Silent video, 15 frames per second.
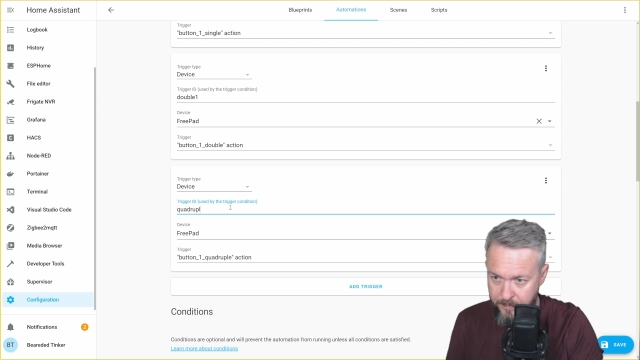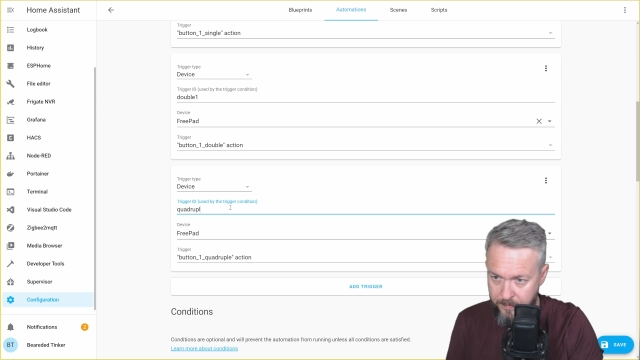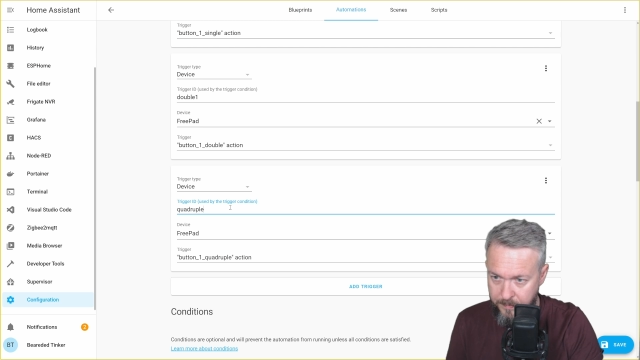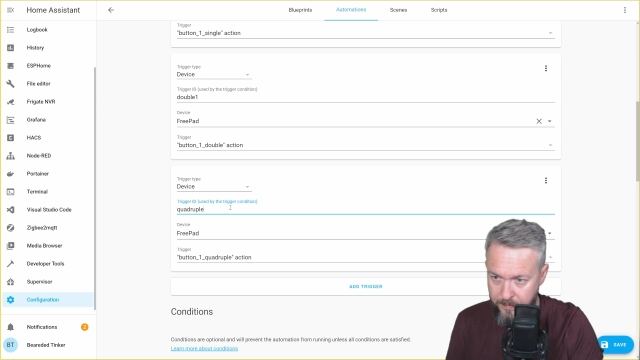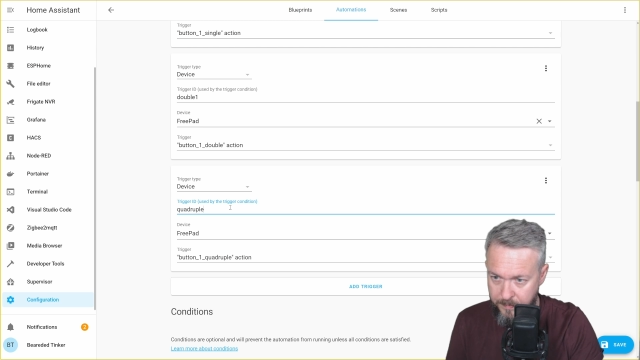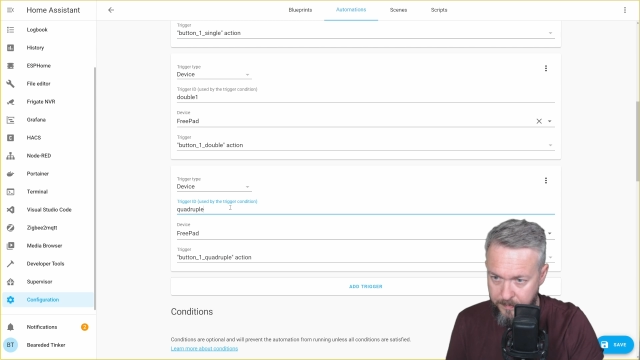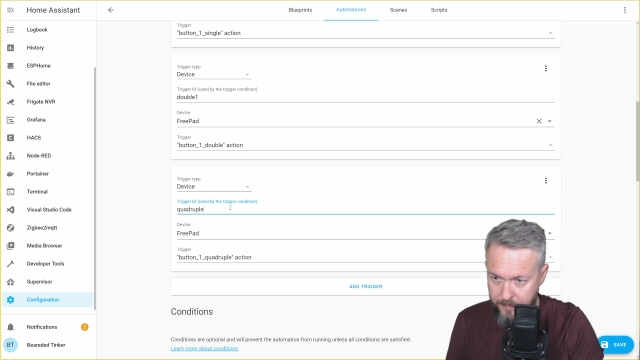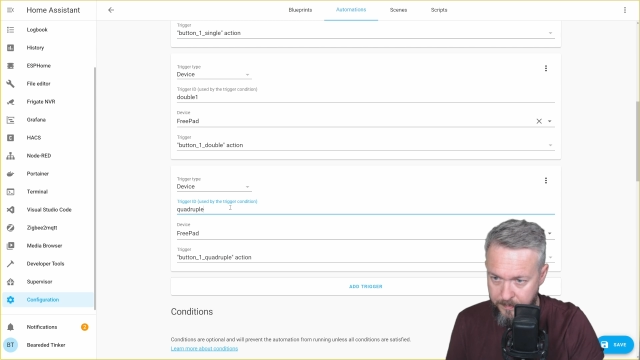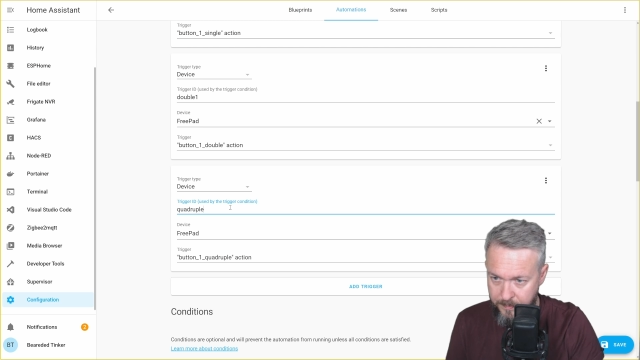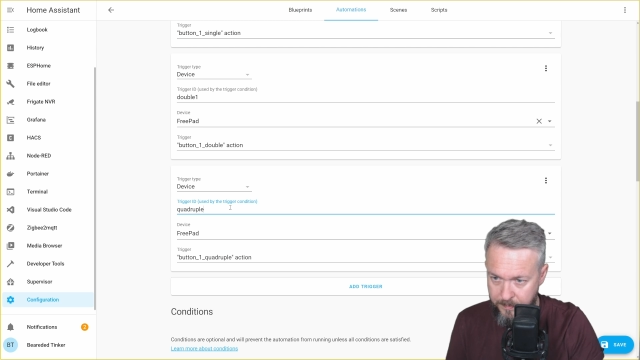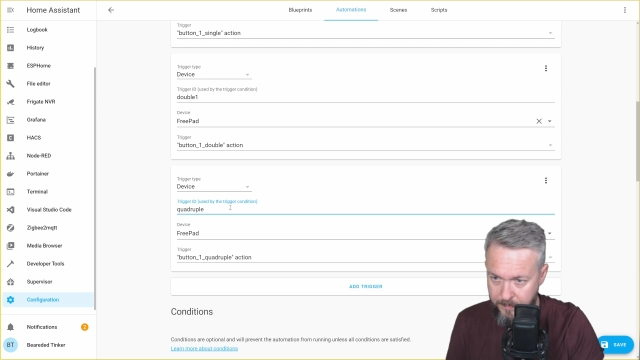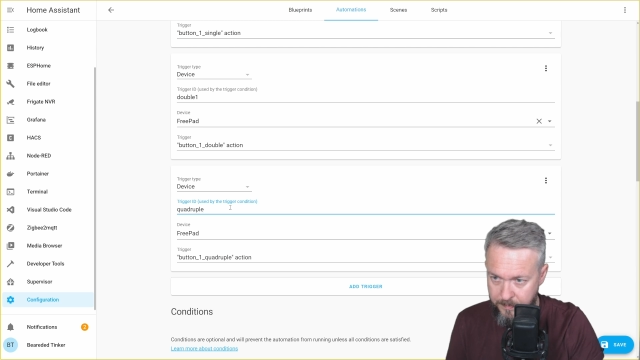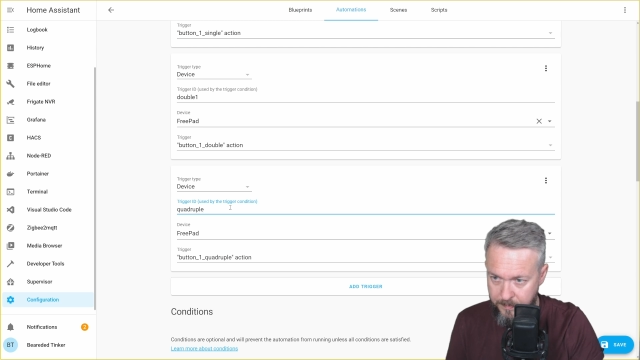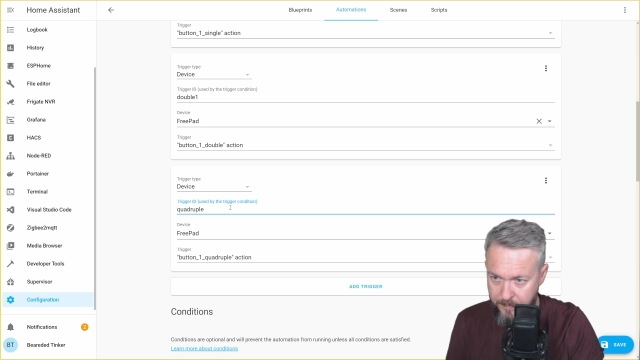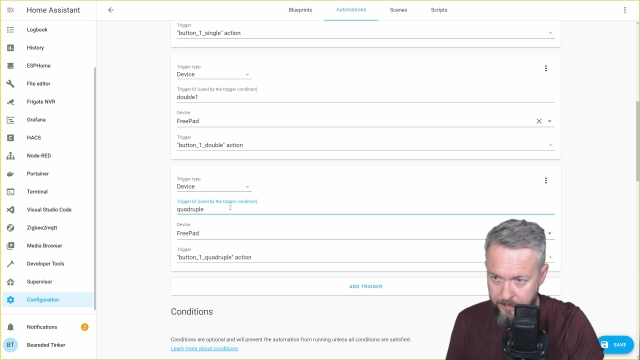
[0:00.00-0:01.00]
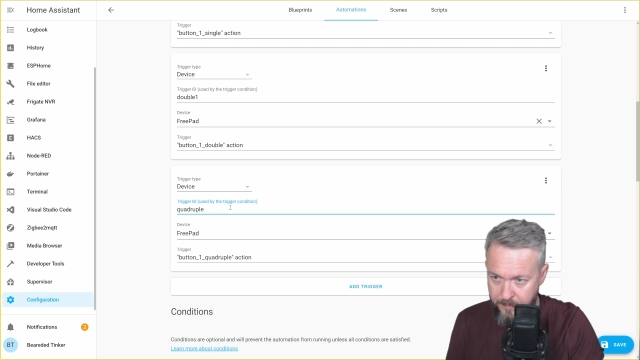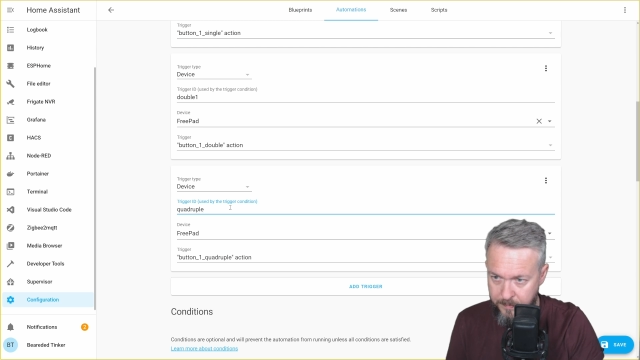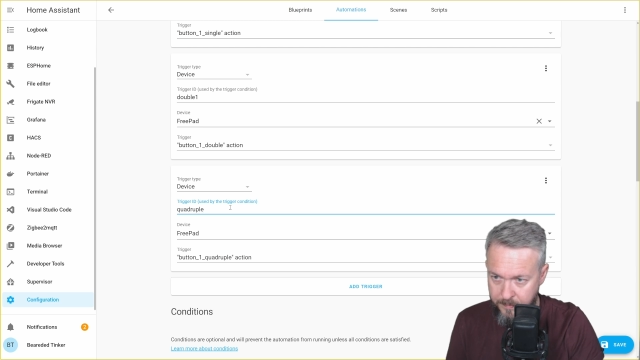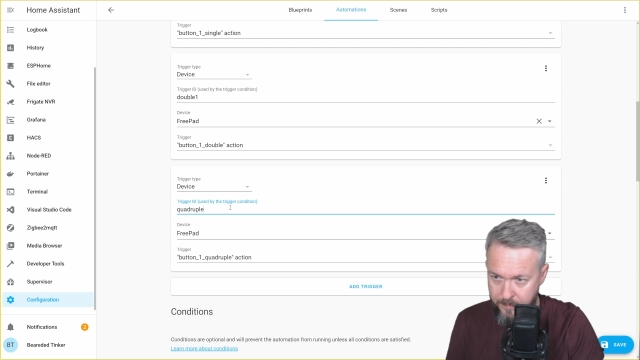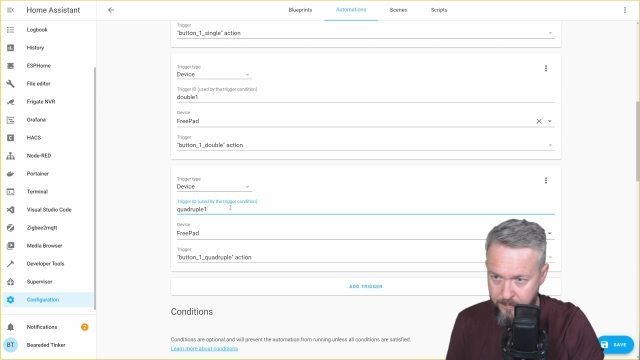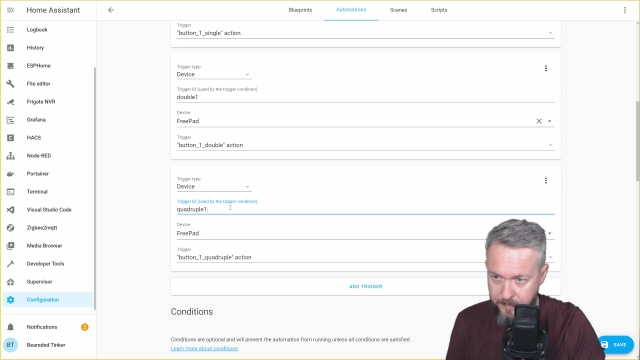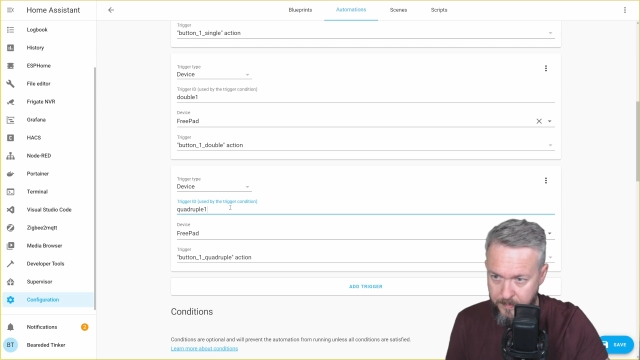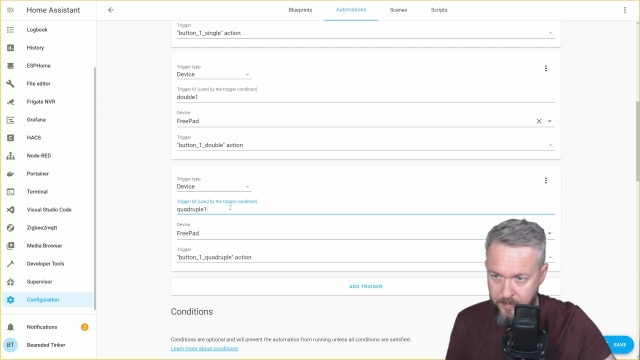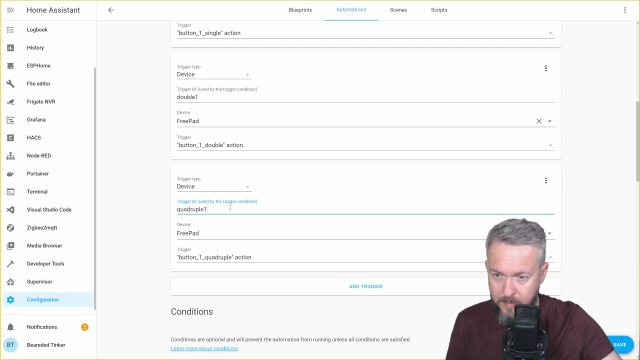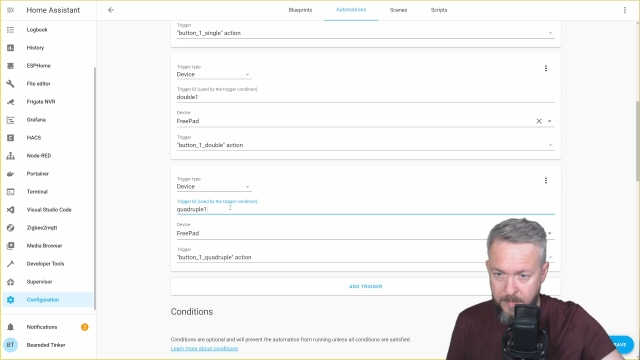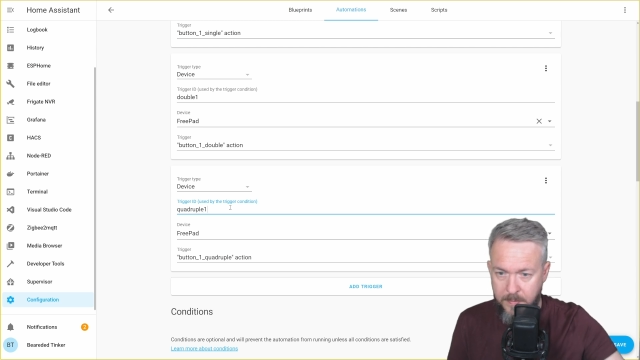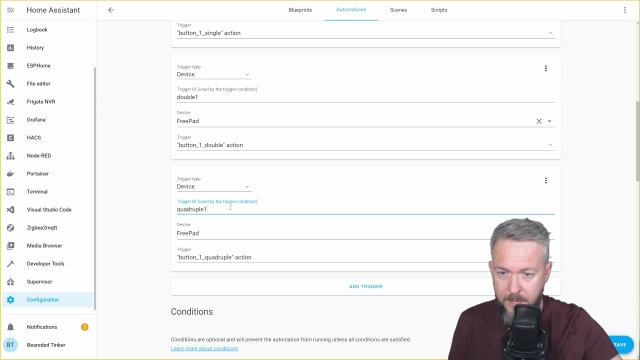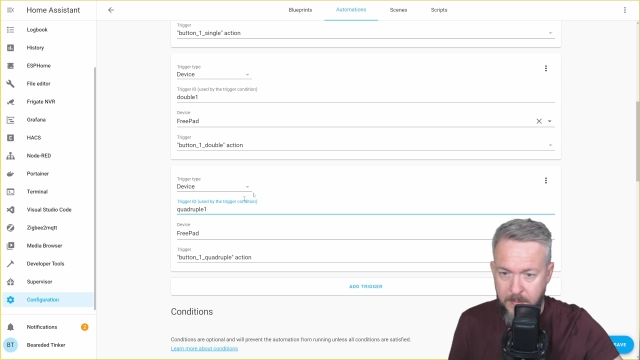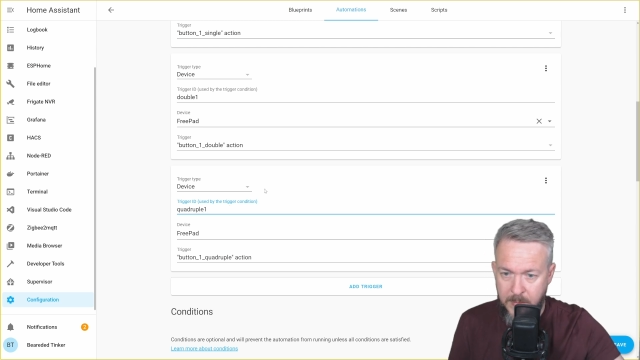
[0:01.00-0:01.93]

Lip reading: Nothing is said.